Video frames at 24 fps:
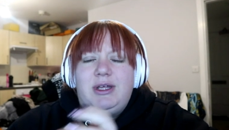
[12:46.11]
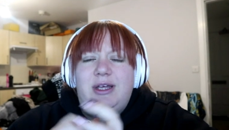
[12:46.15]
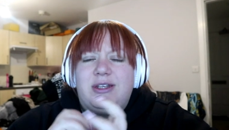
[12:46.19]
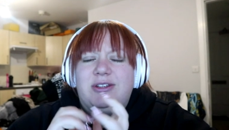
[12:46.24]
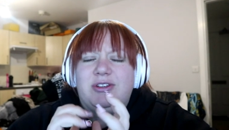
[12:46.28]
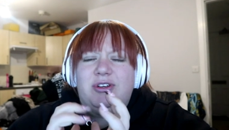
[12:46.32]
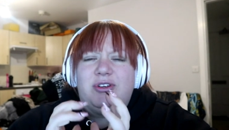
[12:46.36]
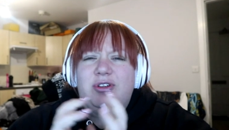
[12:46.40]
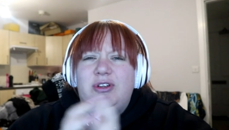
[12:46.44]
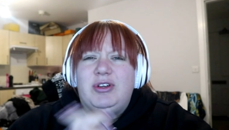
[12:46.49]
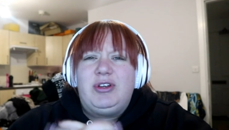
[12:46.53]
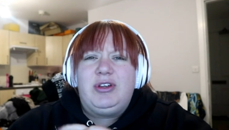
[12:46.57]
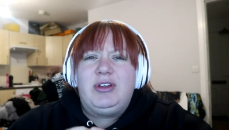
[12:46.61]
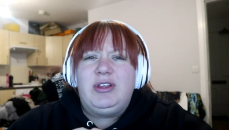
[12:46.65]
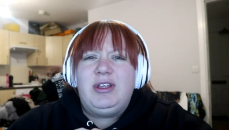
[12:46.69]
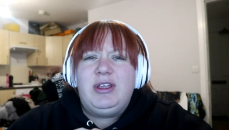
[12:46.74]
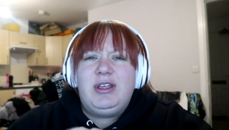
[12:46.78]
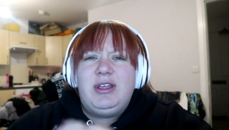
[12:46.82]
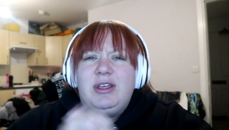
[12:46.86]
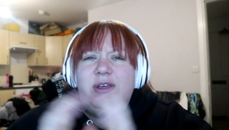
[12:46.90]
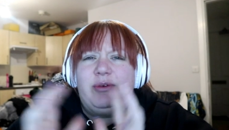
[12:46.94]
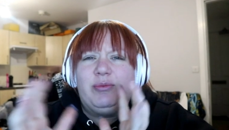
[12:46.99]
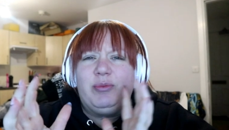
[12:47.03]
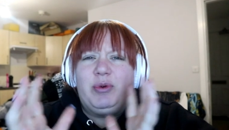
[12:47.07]
I don't know
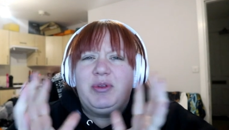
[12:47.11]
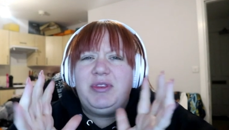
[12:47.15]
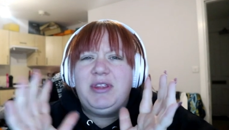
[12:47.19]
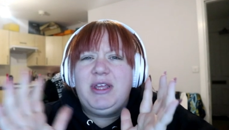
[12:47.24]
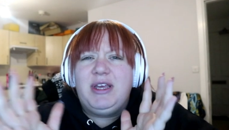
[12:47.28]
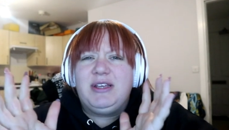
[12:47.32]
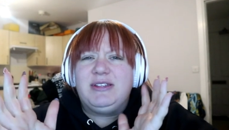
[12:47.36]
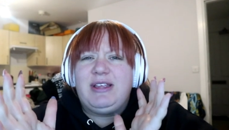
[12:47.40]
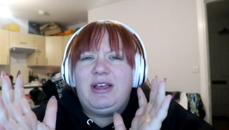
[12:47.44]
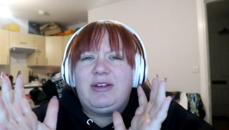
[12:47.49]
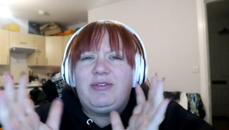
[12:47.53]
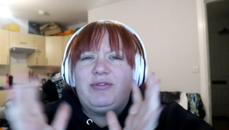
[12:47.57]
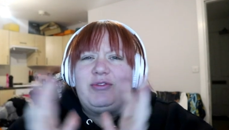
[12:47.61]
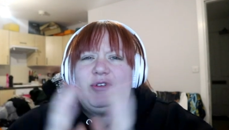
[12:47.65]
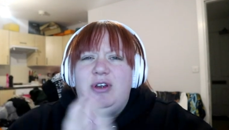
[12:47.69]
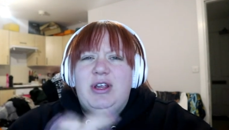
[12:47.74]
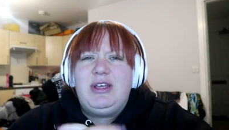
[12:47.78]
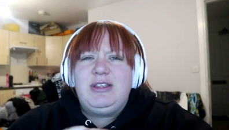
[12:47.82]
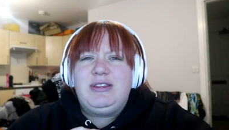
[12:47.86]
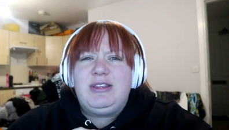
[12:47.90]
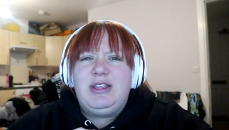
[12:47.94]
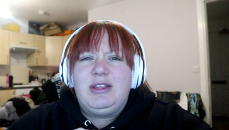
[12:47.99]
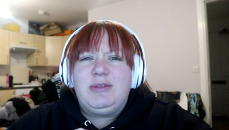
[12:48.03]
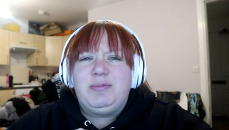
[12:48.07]
what the exact
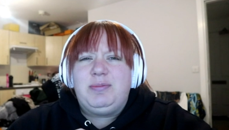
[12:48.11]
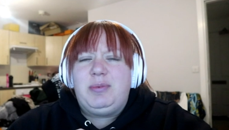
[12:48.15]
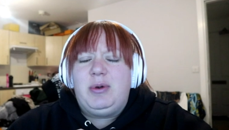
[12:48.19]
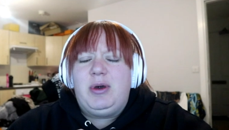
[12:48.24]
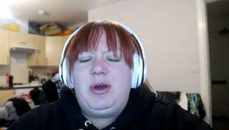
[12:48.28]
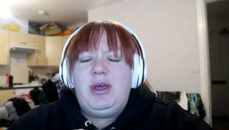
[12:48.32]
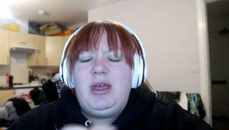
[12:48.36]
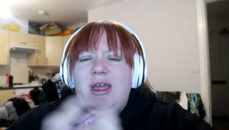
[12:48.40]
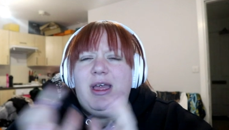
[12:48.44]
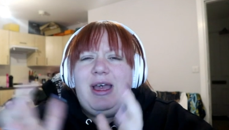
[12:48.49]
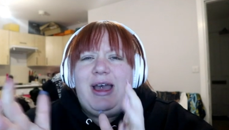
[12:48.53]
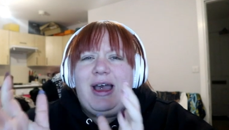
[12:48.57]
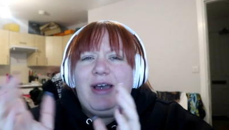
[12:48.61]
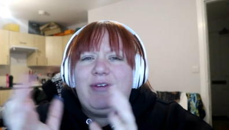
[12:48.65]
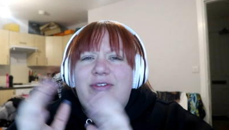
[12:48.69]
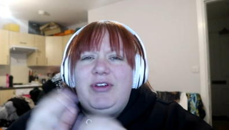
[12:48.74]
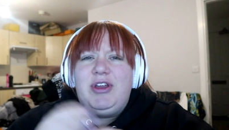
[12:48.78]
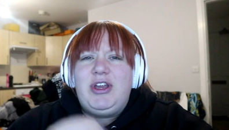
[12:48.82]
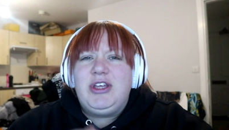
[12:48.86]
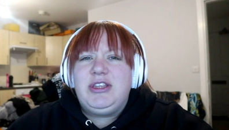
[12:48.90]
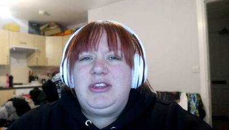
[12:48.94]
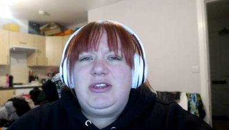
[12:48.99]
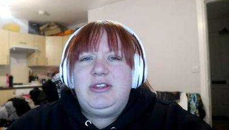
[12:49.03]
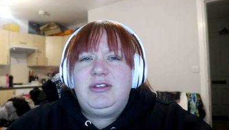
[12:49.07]
phrase is, but I've
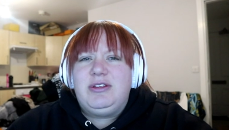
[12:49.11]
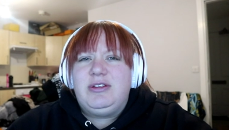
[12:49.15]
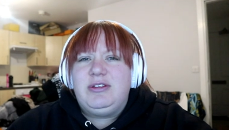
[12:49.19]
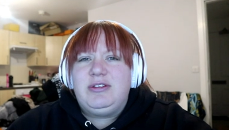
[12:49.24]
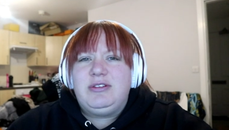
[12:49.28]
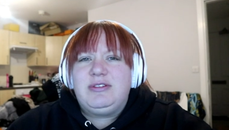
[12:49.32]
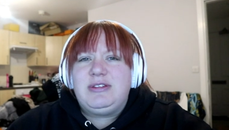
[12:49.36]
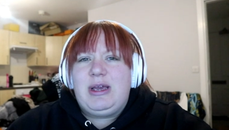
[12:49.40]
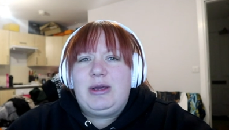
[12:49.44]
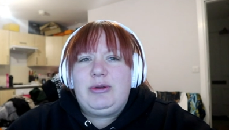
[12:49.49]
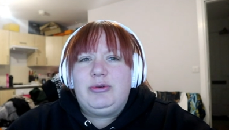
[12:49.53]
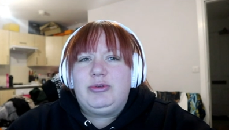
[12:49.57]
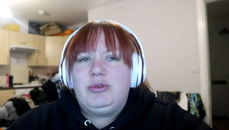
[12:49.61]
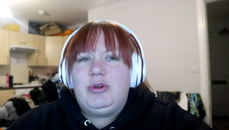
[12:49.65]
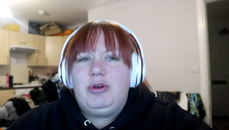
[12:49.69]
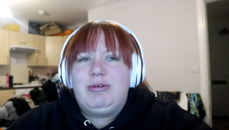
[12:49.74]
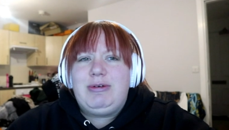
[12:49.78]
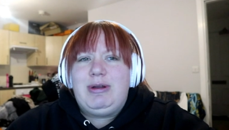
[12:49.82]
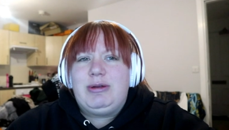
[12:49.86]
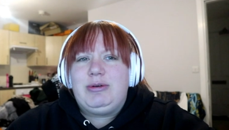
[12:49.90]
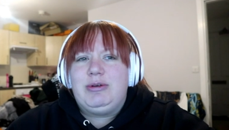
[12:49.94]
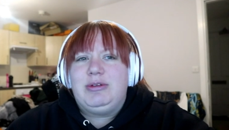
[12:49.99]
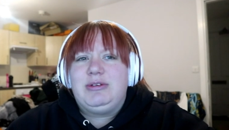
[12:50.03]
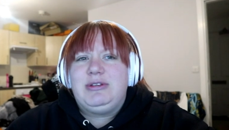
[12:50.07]
heard the sound go
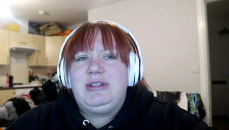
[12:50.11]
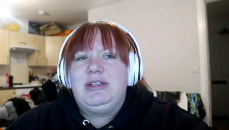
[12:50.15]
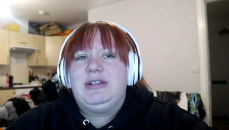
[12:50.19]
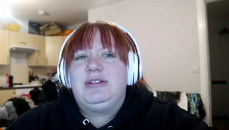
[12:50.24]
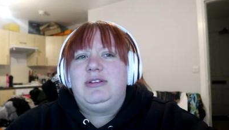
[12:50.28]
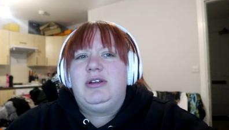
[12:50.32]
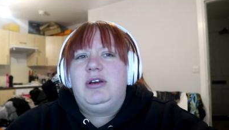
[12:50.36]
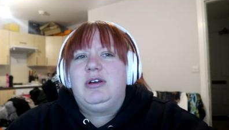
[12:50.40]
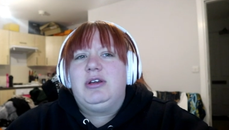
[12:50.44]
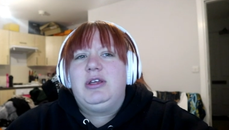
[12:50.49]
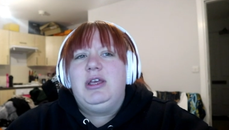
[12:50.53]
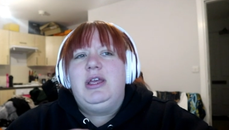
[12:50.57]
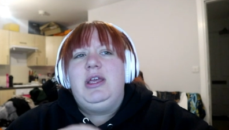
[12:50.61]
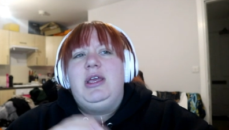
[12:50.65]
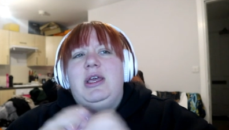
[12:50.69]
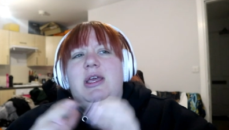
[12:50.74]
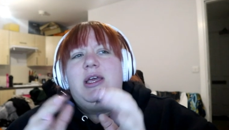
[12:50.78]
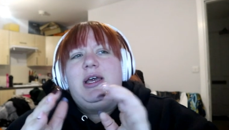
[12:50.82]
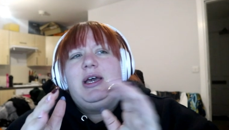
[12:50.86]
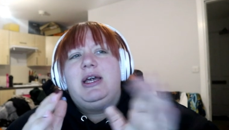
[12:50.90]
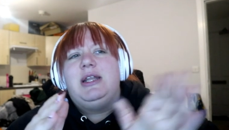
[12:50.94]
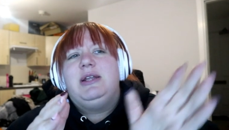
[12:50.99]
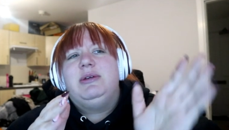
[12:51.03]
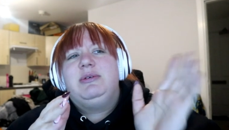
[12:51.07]
around on TikTok
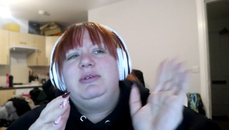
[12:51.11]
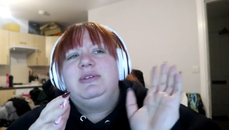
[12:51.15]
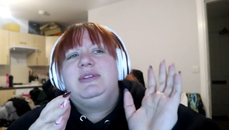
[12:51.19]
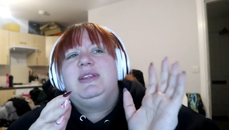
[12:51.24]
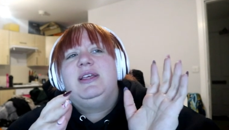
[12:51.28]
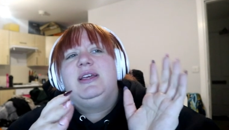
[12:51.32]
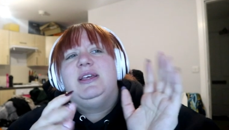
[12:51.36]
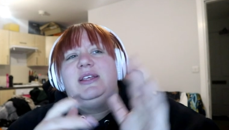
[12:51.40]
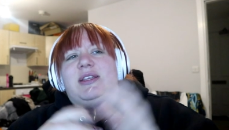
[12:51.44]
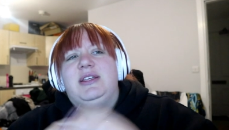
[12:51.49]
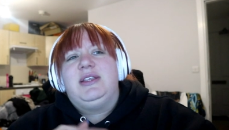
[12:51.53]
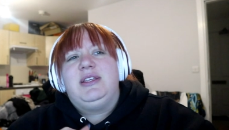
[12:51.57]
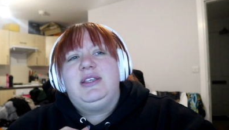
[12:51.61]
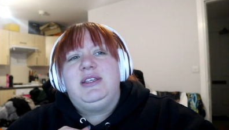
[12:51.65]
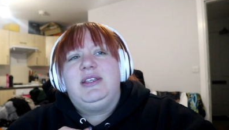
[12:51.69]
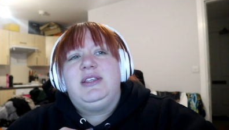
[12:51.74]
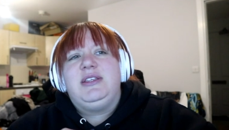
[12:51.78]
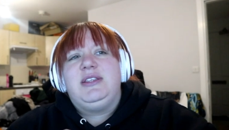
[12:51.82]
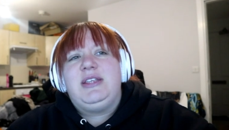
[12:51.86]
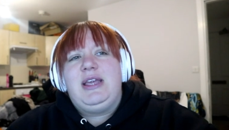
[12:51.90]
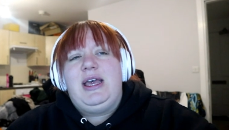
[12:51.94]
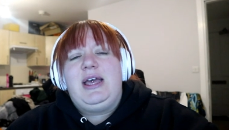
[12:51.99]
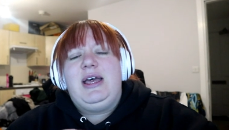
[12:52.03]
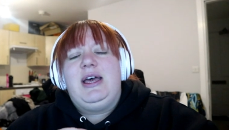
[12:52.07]
and I was like,
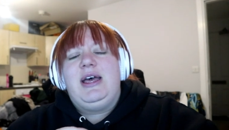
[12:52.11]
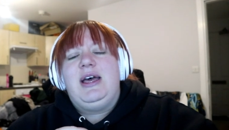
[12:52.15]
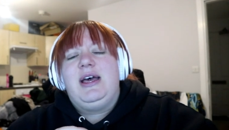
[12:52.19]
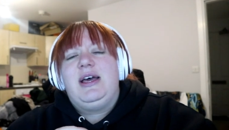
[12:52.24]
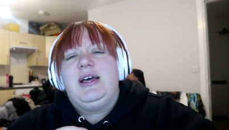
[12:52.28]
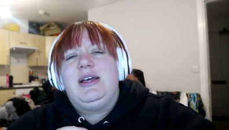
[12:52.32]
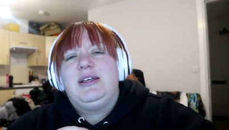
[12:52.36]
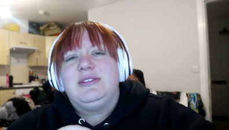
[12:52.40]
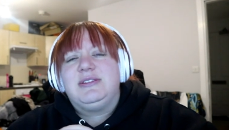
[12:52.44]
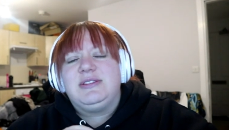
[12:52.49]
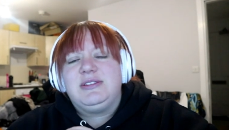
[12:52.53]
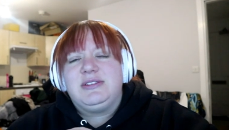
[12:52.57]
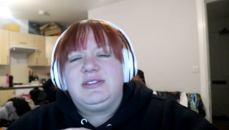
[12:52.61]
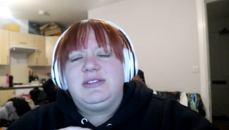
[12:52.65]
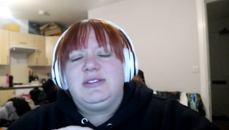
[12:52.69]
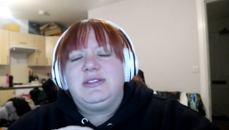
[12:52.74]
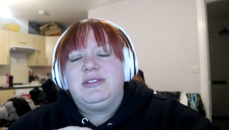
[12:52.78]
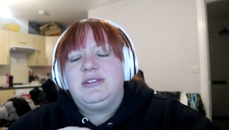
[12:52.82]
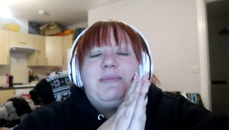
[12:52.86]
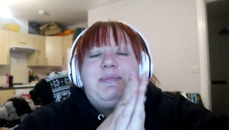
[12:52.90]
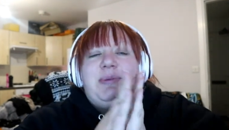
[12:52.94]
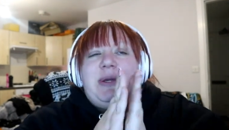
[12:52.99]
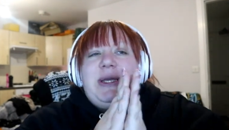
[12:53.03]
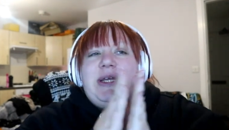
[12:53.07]
yes.
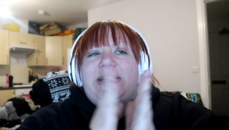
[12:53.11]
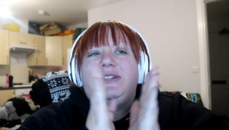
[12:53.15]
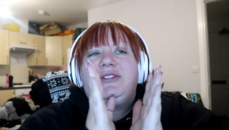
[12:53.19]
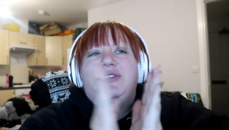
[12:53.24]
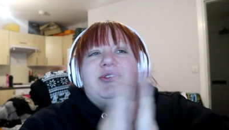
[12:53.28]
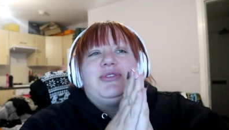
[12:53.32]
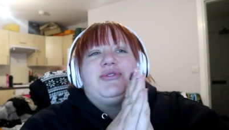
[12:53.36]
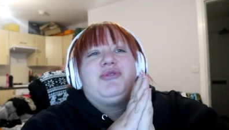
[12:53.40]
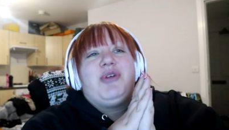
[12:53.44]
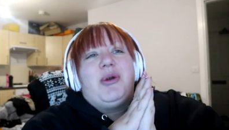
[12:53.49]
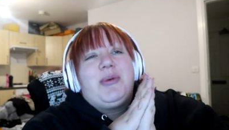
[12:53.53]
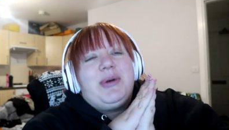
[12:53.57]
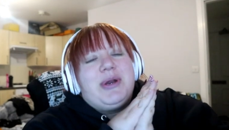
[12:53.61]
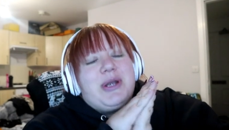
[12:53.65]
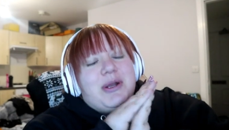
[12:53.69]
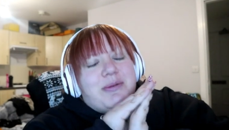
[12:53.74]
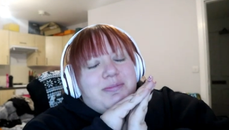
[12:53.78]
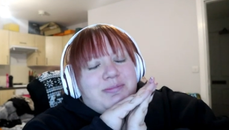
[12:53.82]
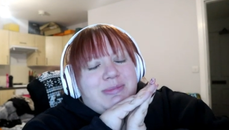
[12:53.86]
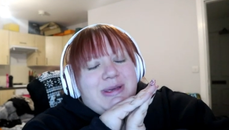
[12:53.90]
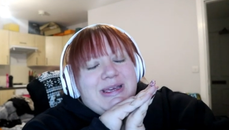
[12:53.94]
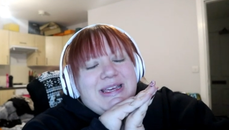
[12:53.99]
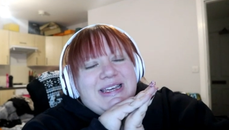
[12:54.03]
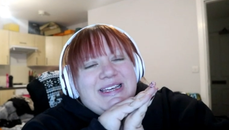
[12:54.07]
Peeta's growing
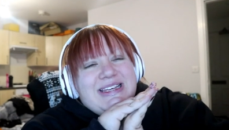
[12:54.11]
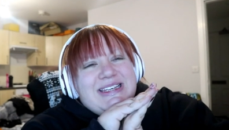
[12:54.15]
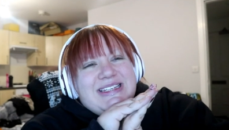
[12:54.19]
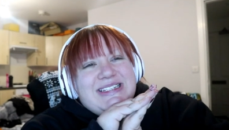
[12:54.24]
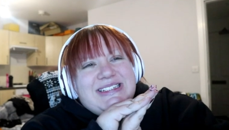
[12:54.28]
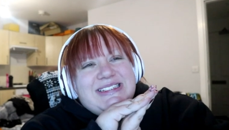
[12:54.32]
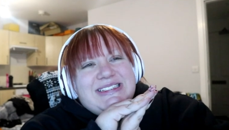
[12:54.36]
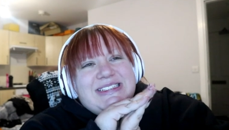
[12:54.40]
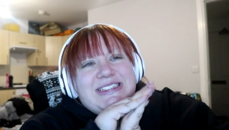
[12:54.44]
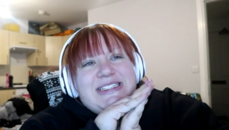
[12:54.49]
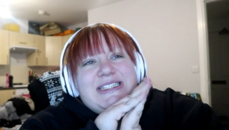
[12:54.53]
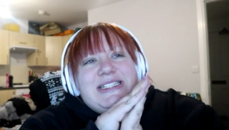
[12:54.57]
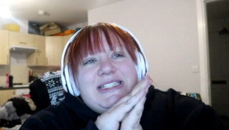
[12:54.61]
on me.